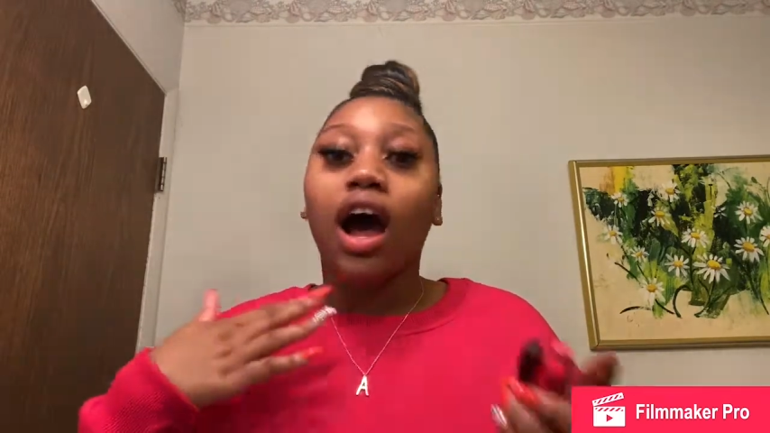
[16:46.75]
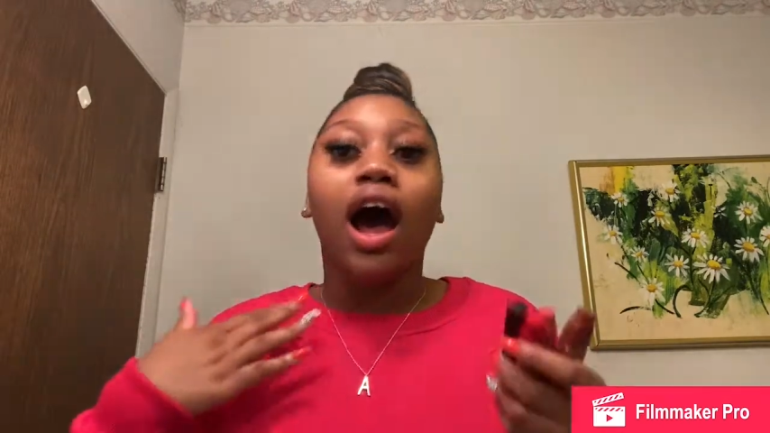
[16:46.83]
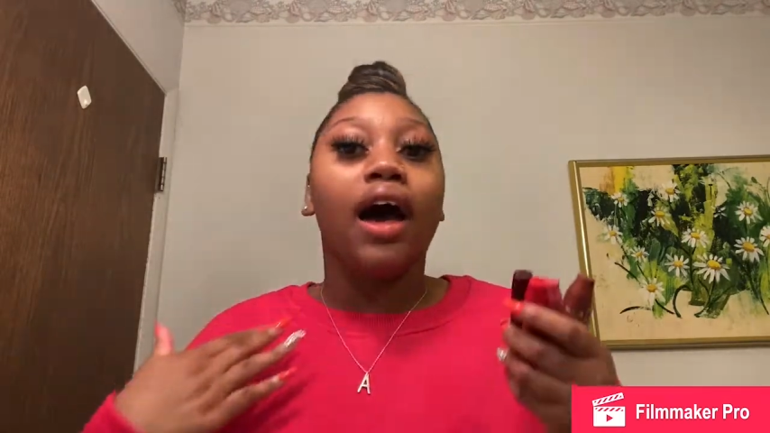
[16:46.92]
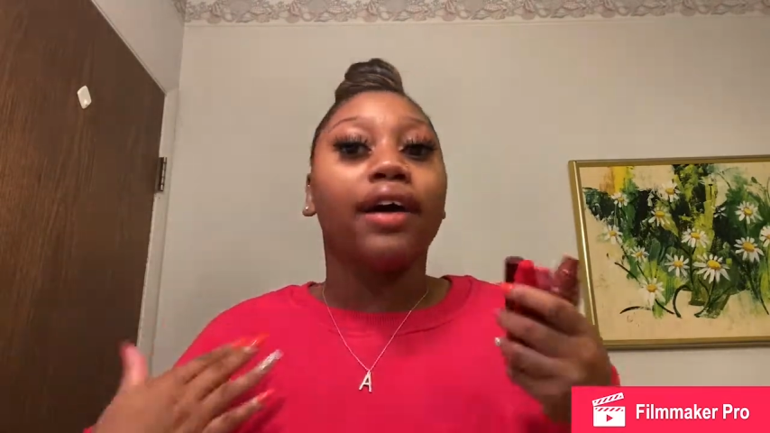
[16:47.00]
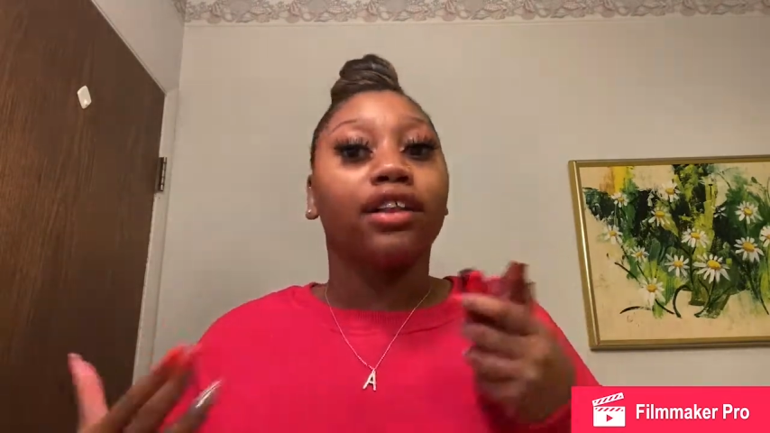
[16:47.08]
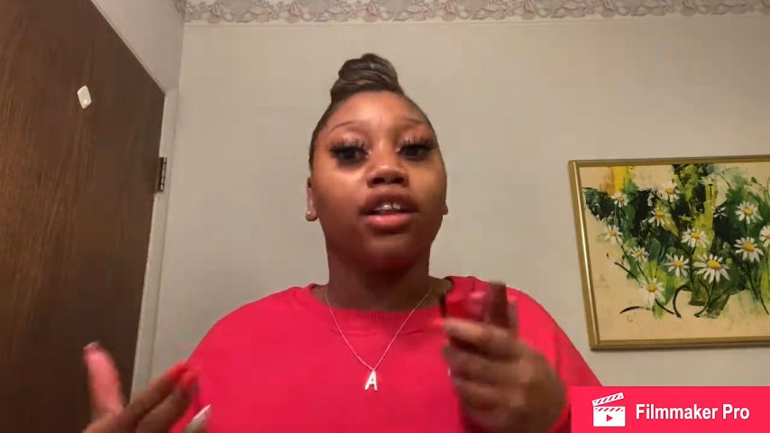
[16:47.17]

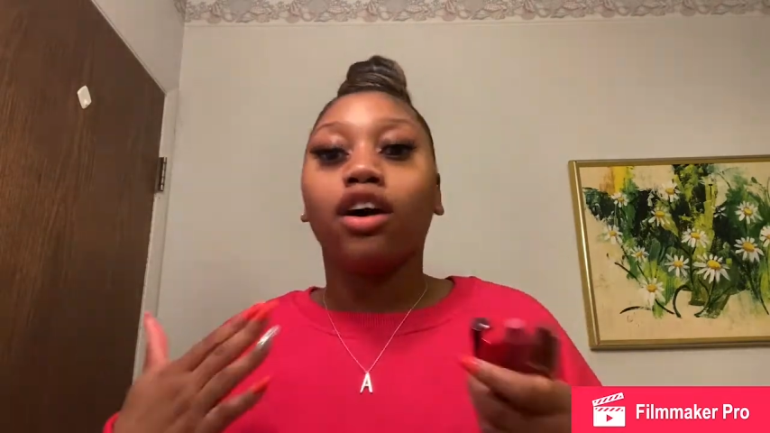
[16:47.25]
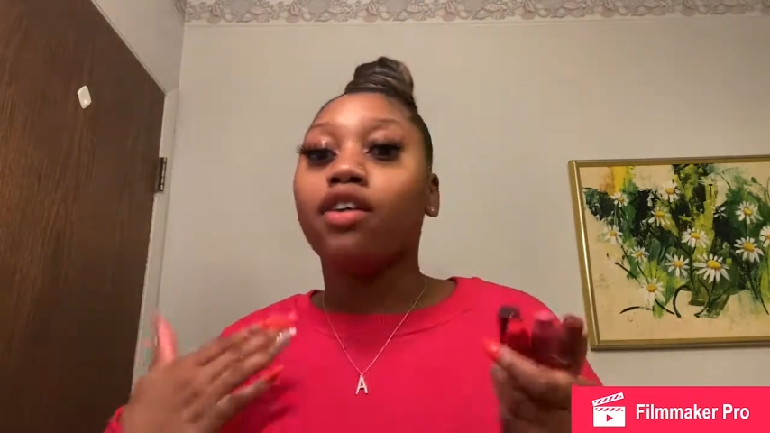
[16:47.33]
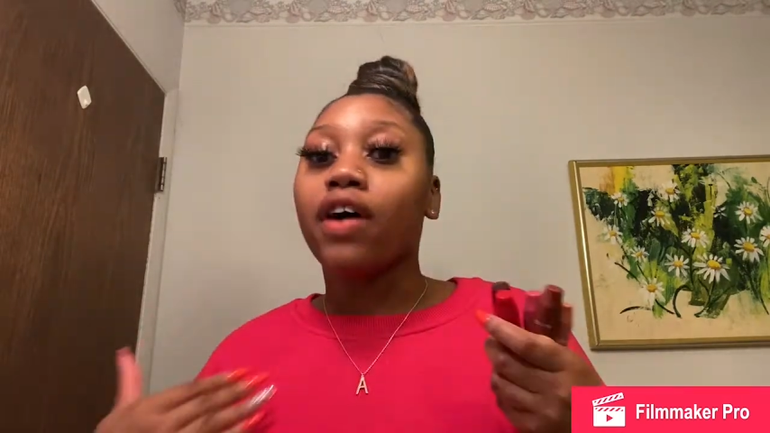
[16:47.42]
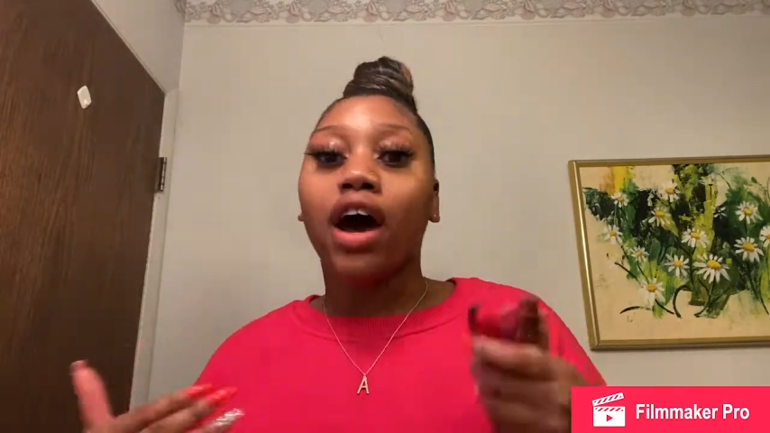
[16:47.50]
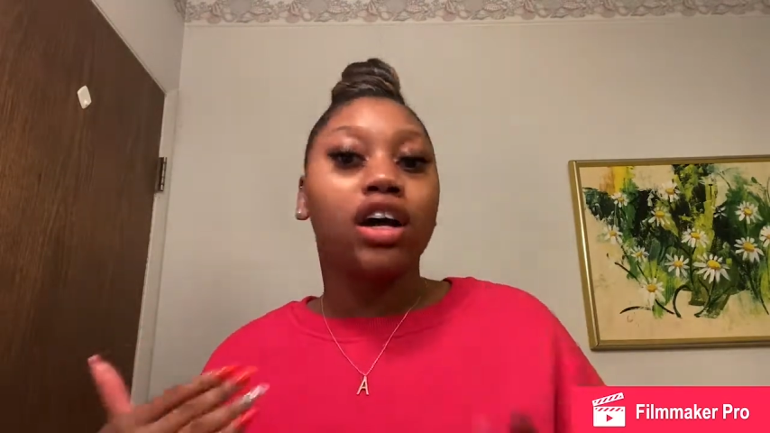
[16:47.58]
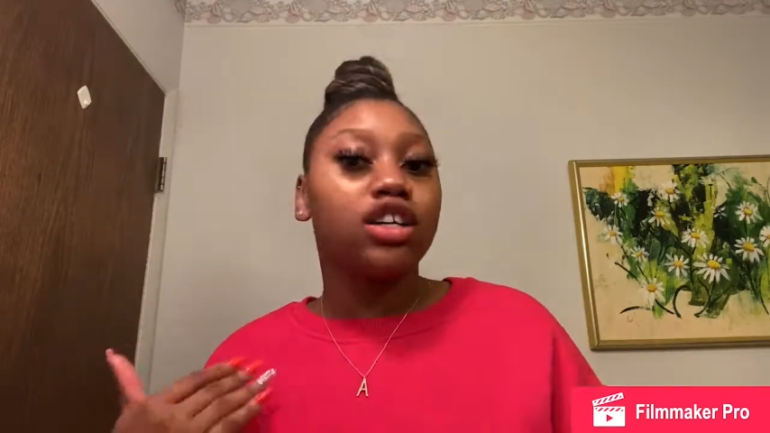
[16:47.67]
I
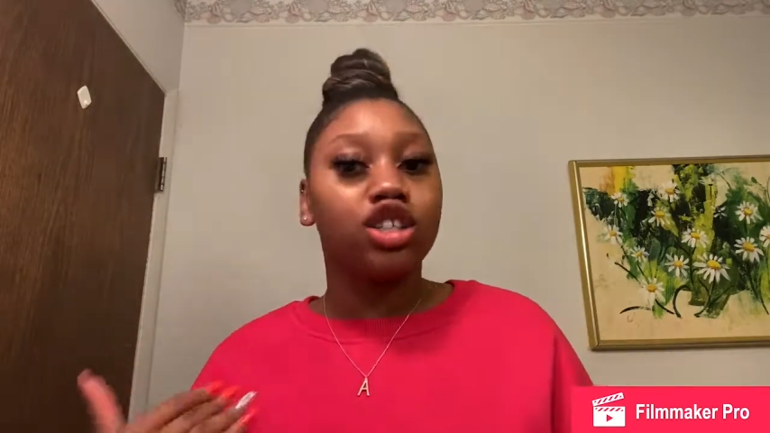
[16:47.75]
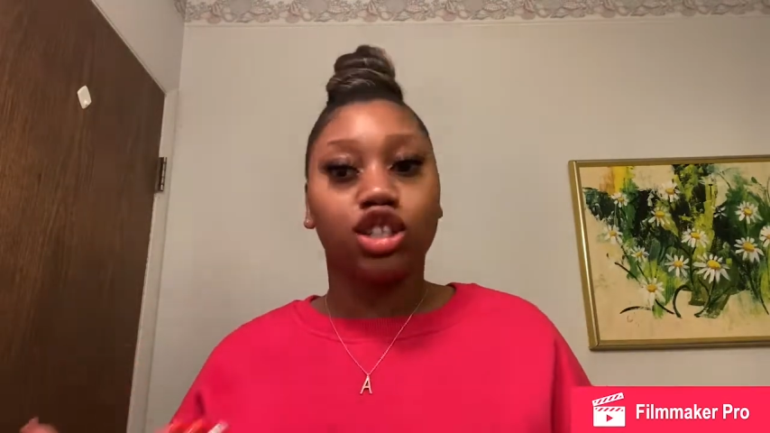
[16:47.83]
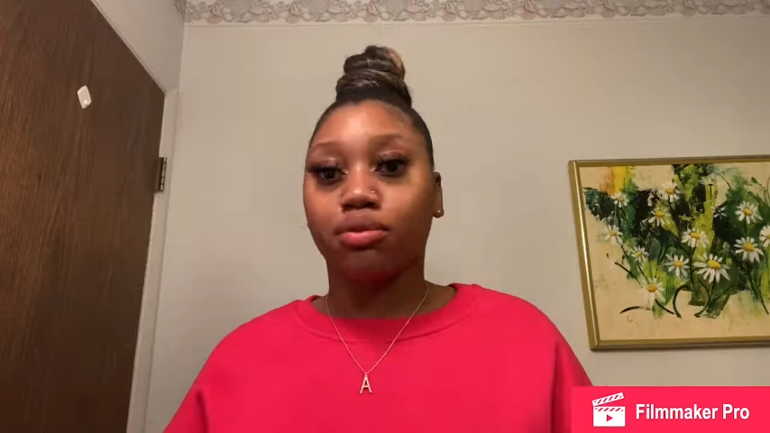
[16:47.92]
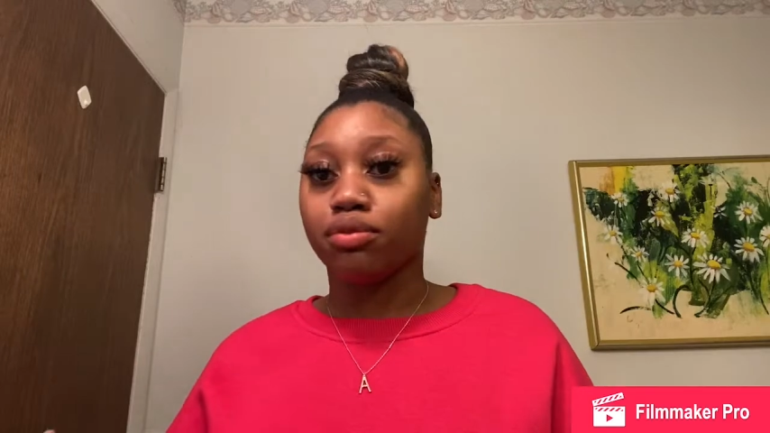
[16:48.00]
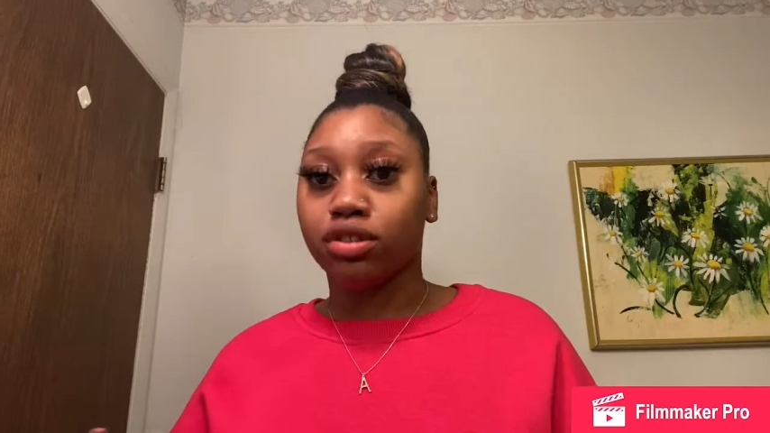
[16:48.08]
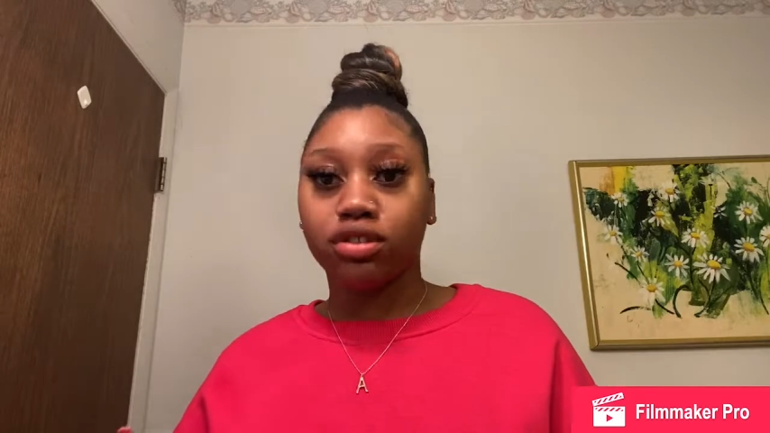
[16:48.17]
love how it
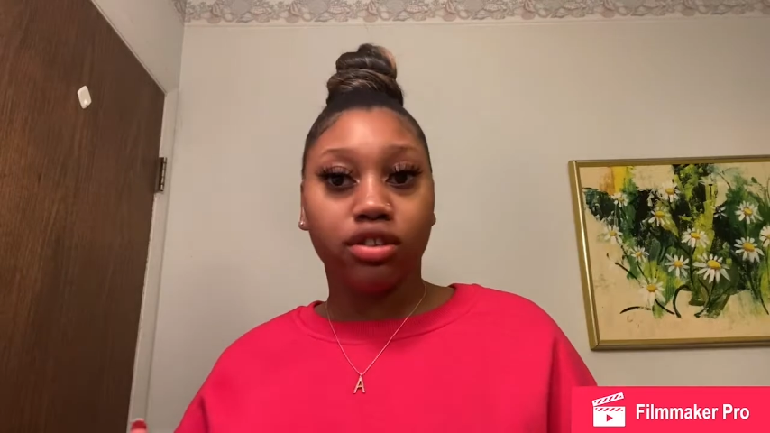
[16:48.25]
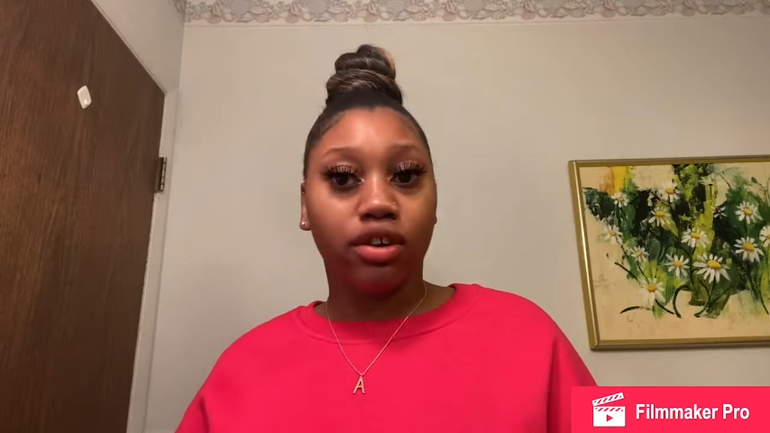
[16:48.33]
shimmers.